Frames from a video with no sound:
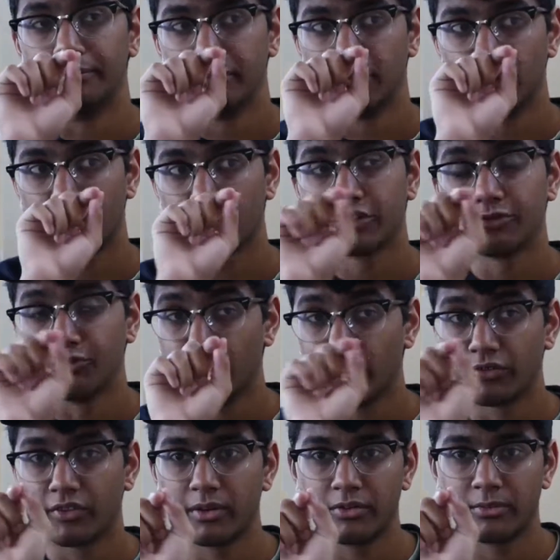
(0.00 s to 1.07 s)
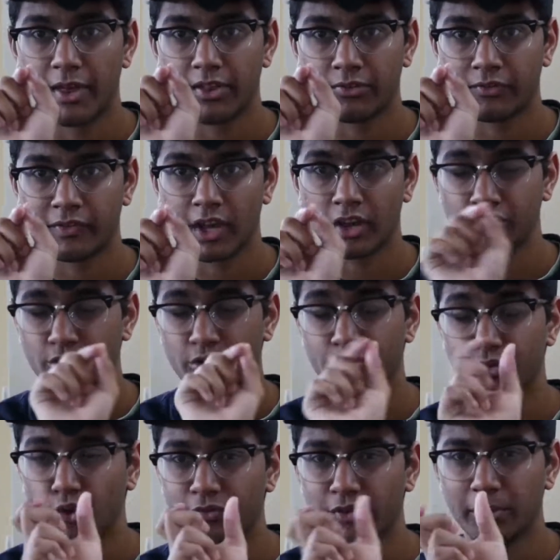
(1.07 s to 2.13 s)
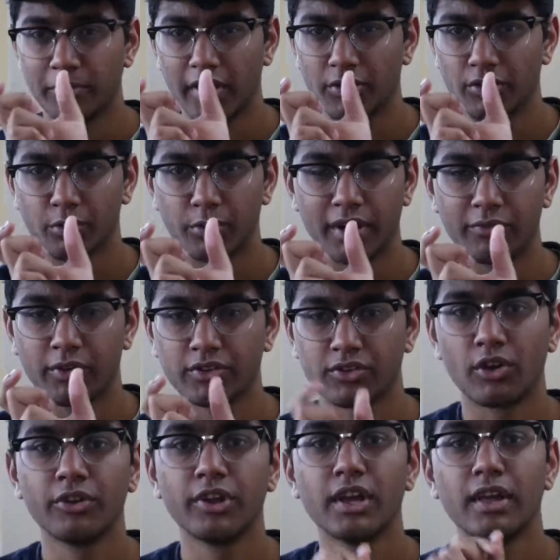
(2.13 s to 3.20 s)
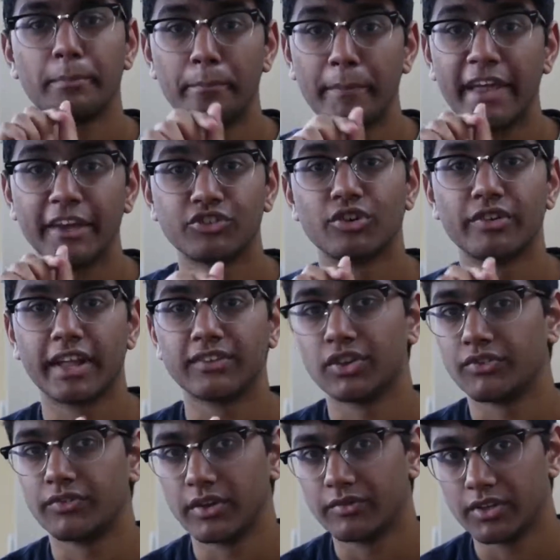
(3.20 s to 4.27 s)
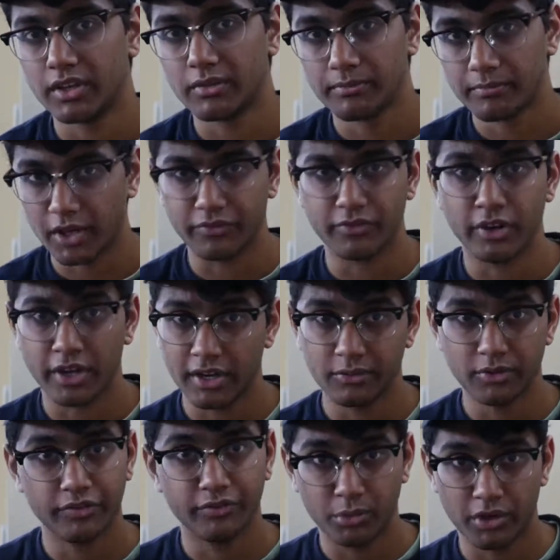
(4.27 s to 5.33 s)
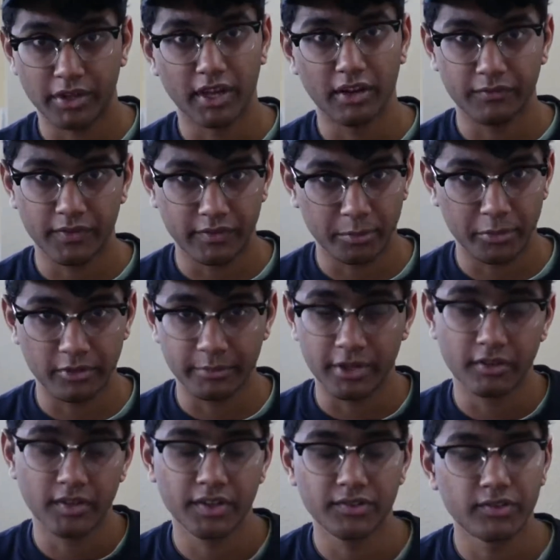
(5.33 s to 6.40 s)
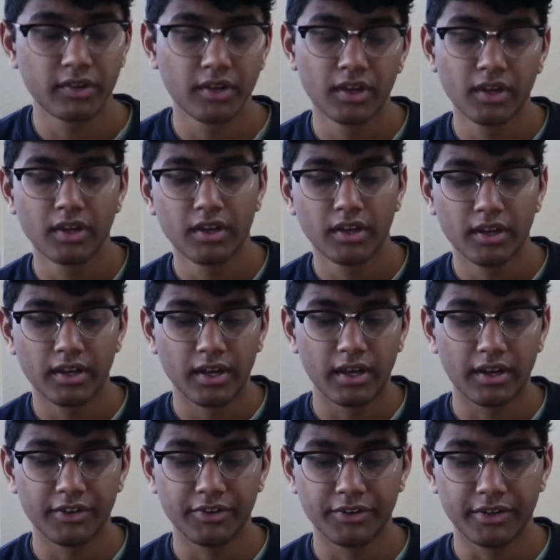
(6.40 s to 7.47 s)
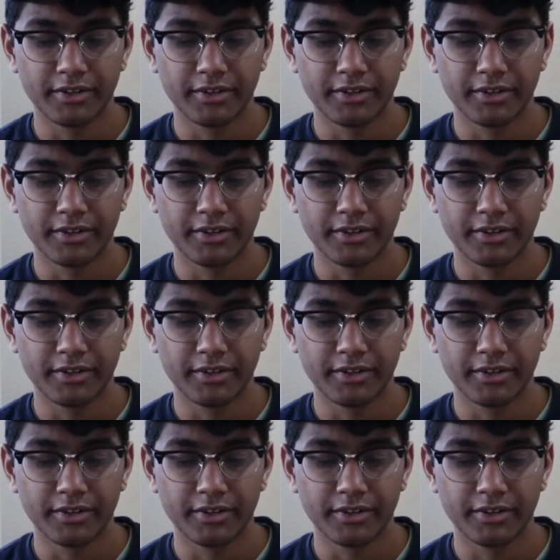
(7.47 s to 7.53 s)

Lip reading: look at the full frame specification or full frame length or whatever it's called. Make sure that says 50 if you want to get a 50mm lens. And